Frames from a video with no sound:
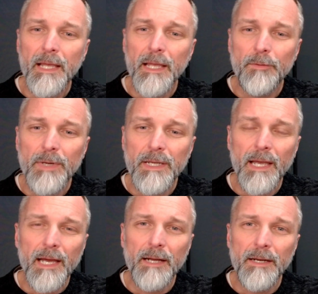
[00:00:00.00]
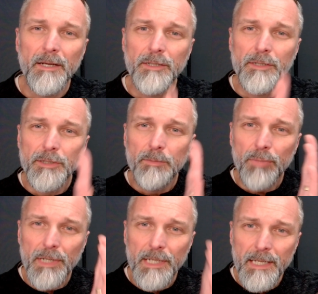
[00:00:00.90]
if we can
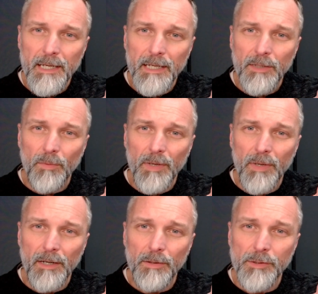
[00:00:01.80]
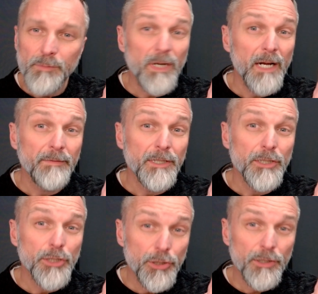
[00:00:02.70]
predict what our gross
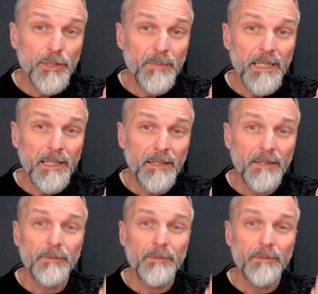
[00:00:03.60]
profit should be